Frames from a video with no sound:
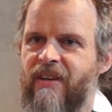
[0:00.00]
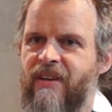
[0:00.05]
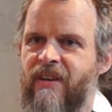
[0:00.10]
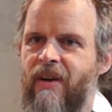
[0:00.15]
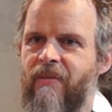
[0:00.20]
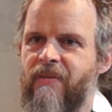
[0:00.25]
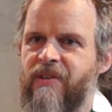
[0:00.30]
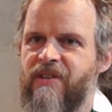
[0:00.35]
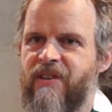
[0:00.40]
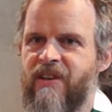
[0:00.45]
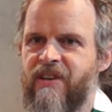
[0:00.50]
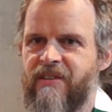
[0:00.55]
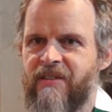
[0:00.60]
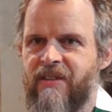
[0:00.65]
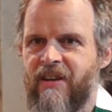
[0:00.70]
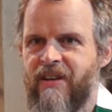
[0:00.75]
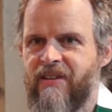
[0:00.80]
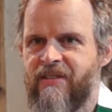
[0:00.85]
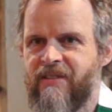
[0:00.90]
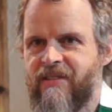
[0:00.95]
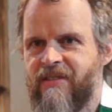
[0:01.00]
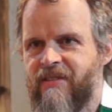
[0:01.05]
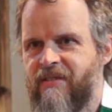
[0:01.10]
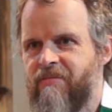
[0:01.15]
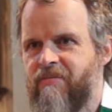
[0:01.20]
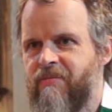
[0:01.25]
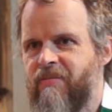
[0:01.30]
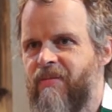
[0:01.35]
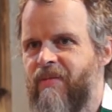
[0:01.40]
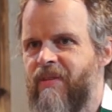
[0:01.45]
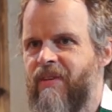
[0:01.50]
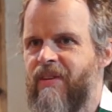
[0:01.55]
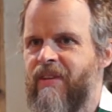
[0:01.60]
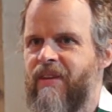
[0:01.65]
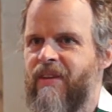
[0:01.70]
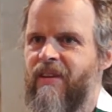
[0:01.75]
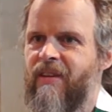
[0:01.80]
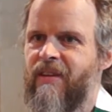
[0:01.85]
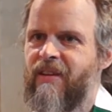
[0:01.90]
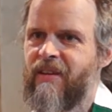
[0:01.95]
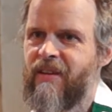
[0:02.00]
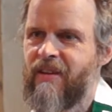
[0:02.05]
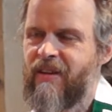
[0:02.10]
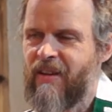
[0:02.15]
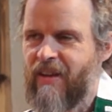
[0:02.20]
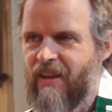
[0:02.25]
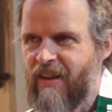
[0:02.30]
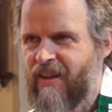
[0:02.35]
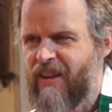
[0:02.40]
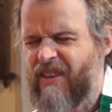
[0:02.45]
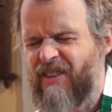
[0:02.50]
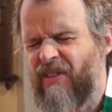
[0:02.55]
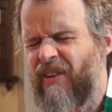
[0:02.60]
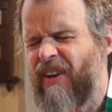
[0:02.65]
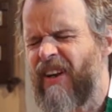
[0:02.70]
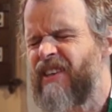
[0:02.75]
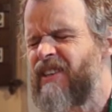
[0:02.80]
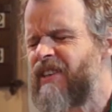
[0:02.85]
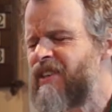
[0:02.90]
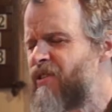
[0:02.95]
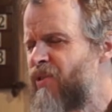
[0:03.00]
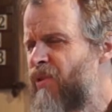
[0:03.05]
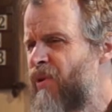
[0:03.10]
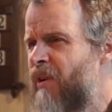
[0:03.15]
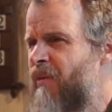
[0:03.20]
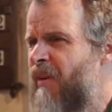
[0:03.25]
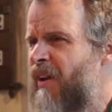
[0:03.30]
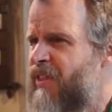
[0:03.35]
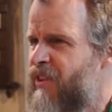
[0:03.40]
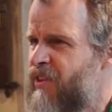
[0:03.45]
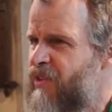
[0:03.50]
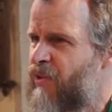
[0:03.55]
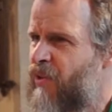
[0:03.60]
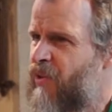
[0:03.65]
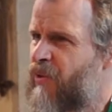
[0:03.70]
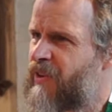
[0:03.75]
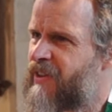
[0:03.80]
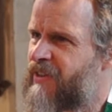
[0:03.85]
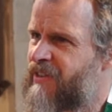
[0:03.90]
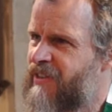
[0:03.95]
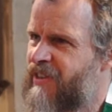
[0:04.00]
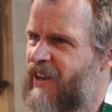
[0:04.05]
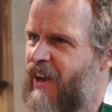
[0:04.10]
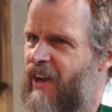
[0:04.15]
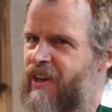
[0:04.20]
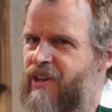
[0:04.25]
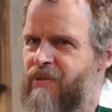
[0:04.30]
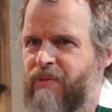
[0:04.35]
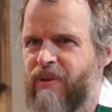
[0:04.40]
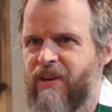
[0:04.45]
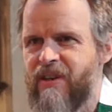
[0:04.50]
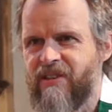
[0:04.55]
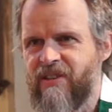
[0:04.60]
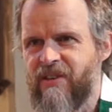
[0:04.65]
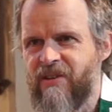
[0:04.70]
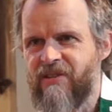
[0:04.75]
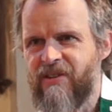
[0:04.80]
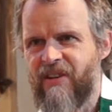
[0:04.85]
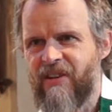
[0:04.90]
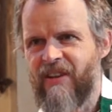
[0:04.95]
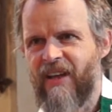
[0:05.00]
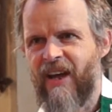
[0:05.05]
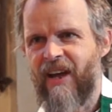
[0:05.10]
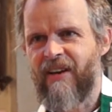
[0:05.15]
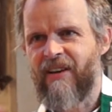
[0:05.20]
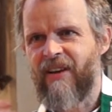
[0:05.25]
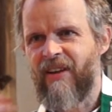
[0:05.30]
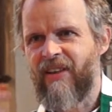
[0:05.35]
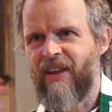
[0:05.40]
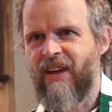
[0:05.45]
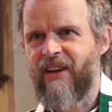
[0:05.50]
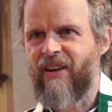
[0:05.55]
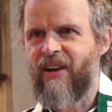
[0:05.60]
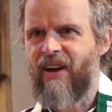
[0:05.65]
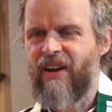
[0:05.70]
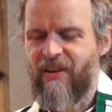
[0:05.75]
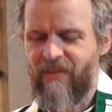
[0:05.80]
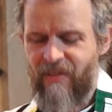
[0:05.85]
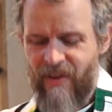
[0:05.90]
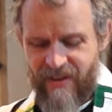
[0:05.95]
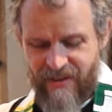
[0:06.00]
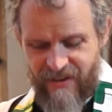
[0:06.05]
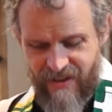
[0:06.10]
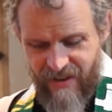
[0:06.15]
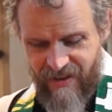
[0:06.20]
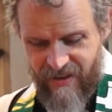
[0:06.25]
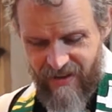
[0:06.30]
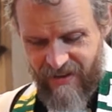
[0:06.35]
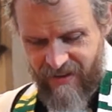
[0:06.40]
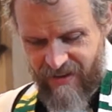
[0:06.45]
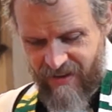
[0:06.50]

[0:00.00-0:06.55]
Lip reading: obviously it's not actually talking about the dawn as such, but it's using that kind of idea.